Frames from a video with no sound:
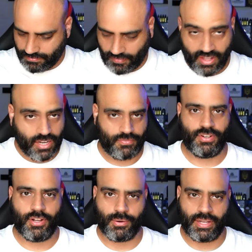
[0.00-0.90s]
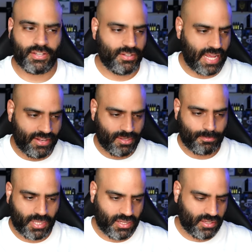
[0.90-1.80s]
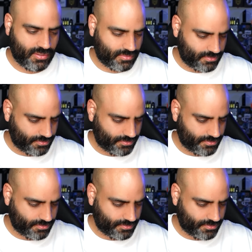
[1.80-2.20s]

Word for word: you never know. It could end up being